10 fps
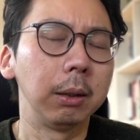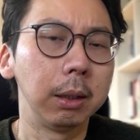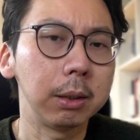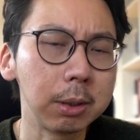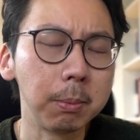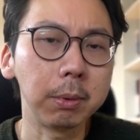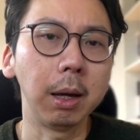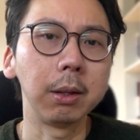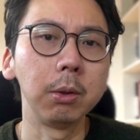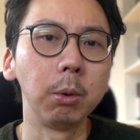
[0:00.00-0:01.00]
Some
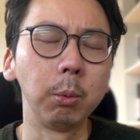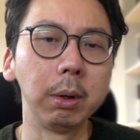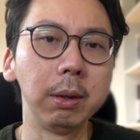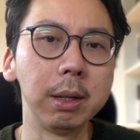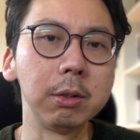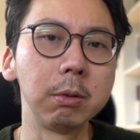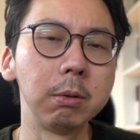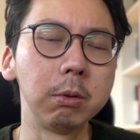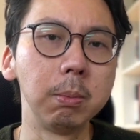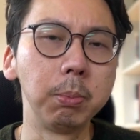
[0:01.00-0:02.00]
other noteworthy things
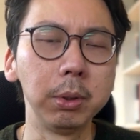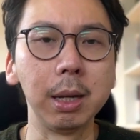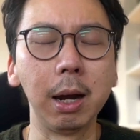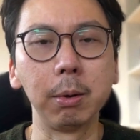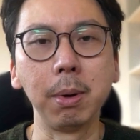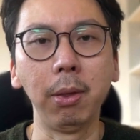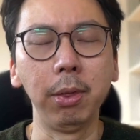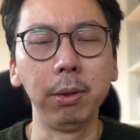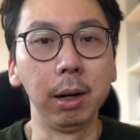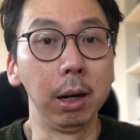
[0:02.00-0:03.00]
to put down about
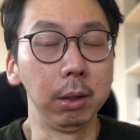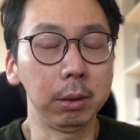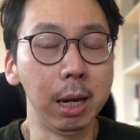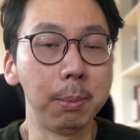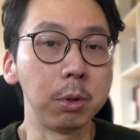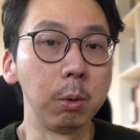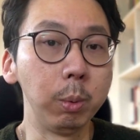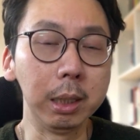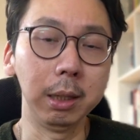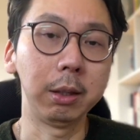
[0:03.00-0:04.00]
capturing
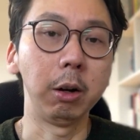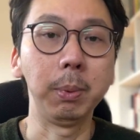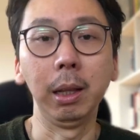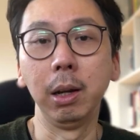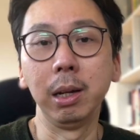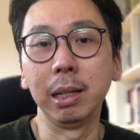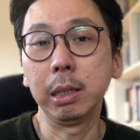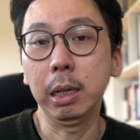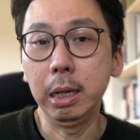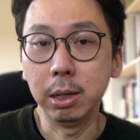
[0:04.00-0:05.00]
weekly therapy learnings
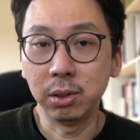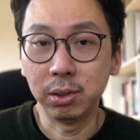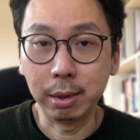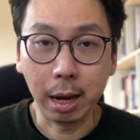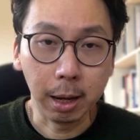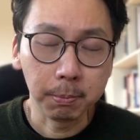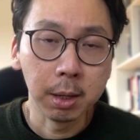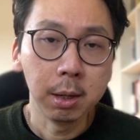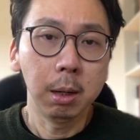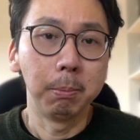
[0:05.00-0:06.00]
is that
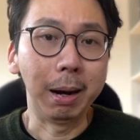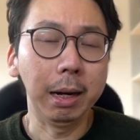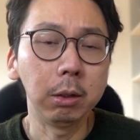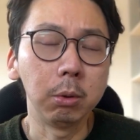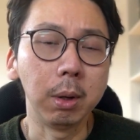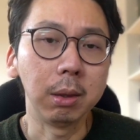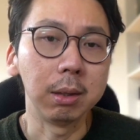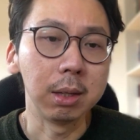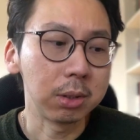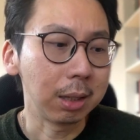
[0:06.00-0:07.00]
by doing
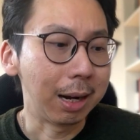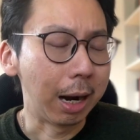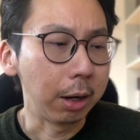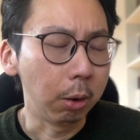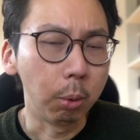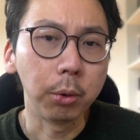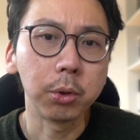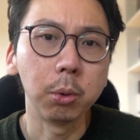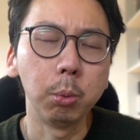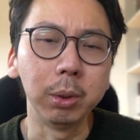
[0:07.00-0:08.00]
this, I
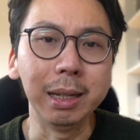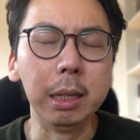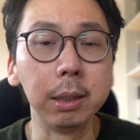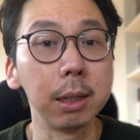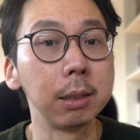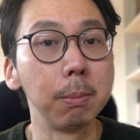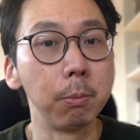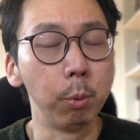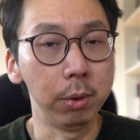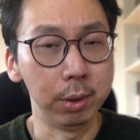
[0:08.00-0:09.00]
also would index them
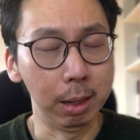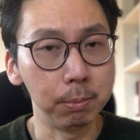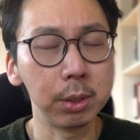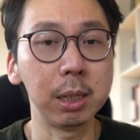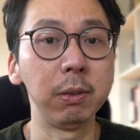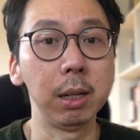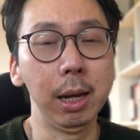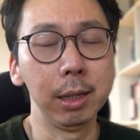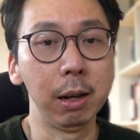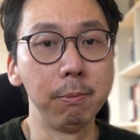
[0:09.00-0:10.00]
with numbers,
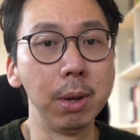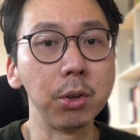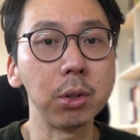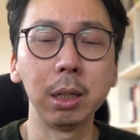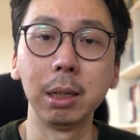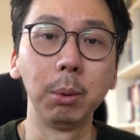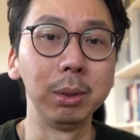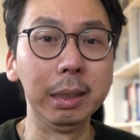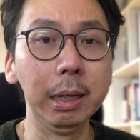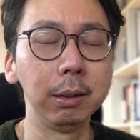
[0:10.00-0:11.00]
as I've mentioned, and I would
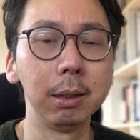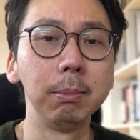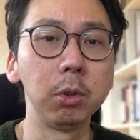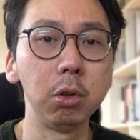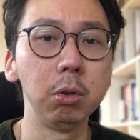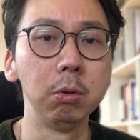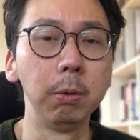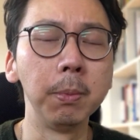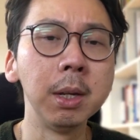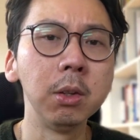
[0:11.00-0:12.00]
date them too.
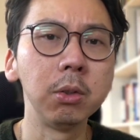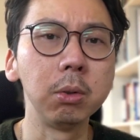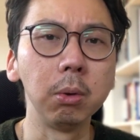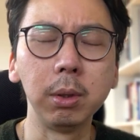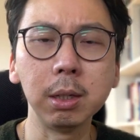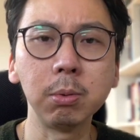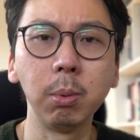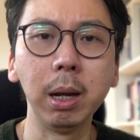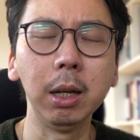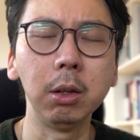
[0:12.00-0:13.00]
So this
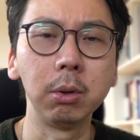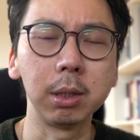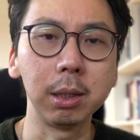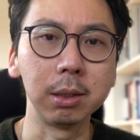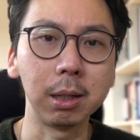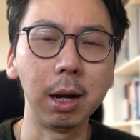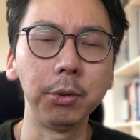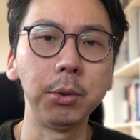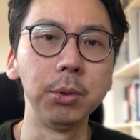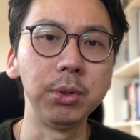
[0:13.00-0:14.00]
way you can start
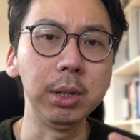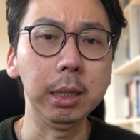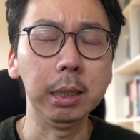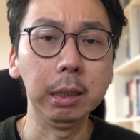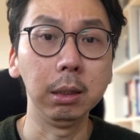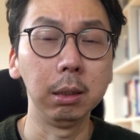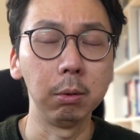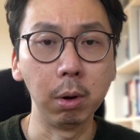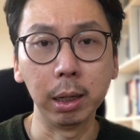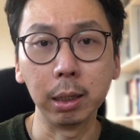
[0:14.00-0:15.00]
to see the
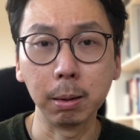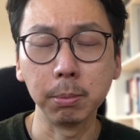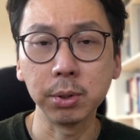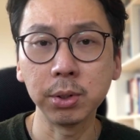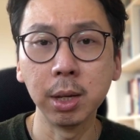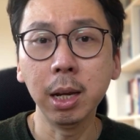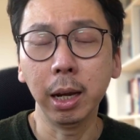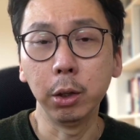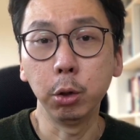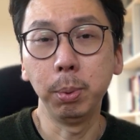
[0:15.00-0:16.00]
running numbers,
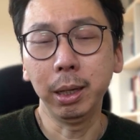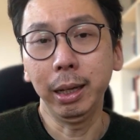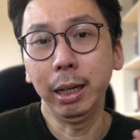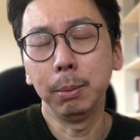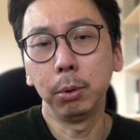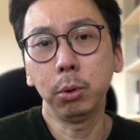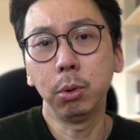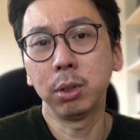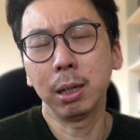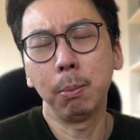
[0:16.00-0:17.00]
and you'll be able to
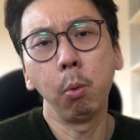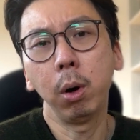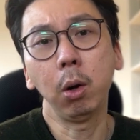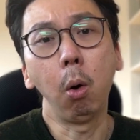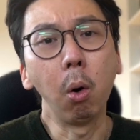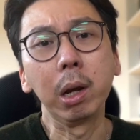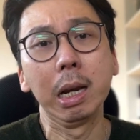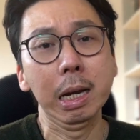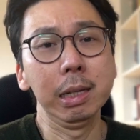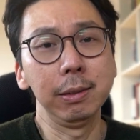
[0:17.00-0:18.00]
somewhat
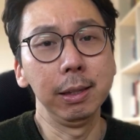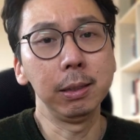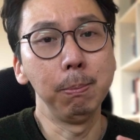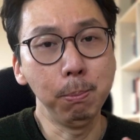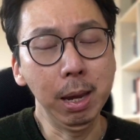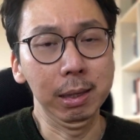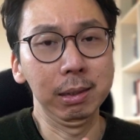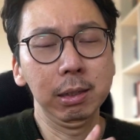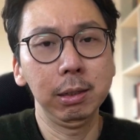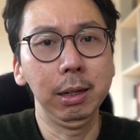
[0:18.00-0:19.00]
organize this
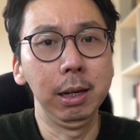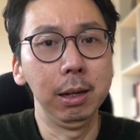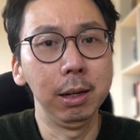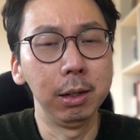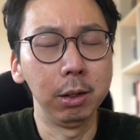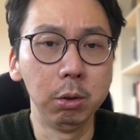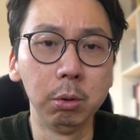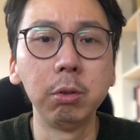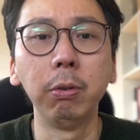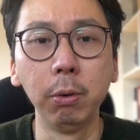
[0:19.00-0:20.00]
mess in a
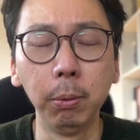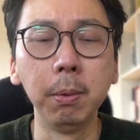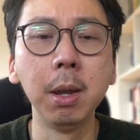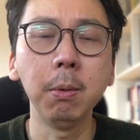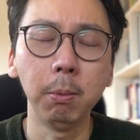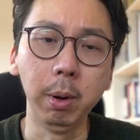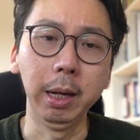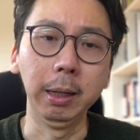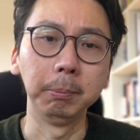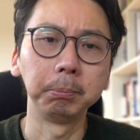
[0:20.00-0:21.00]
useful way.